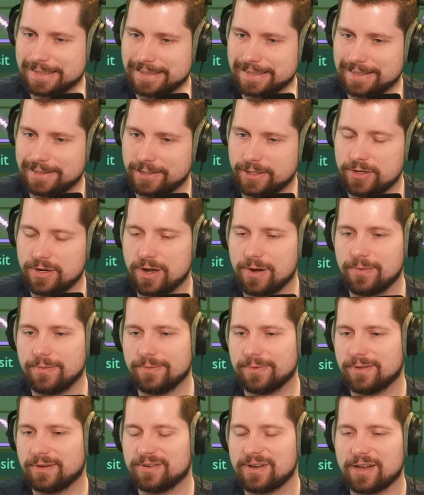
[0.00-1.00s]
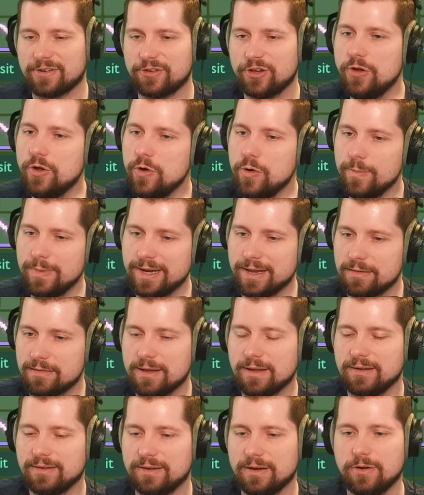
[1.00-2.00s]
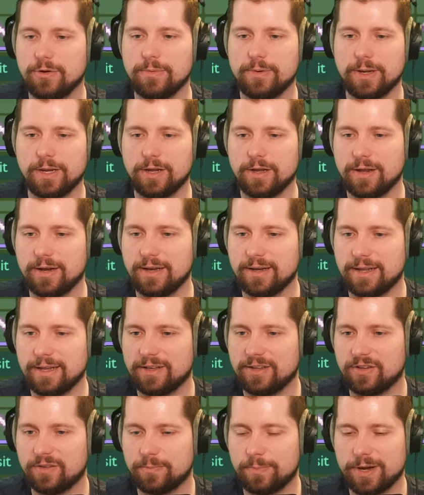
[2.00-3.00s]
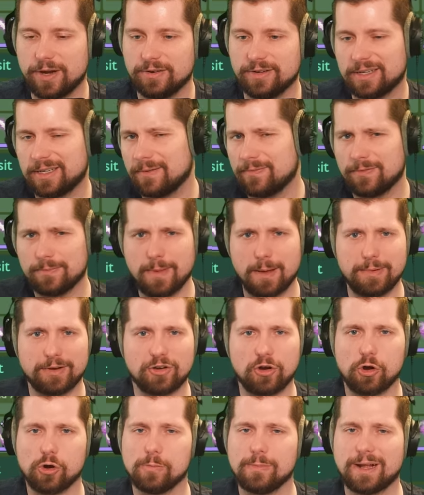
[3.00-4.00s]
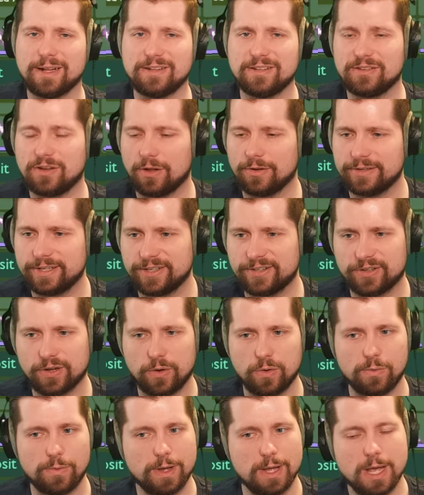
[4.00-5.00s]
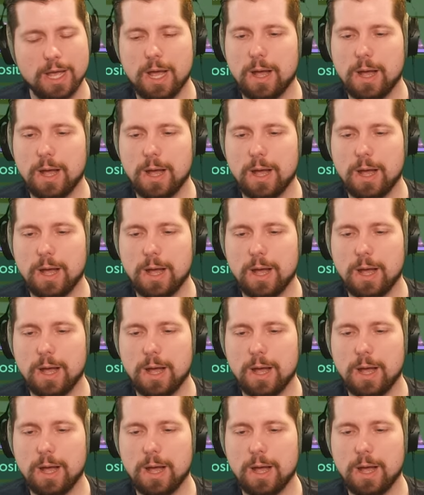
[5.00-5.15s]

you know, there's not too many things that are good against spears except for maybe termite salty, so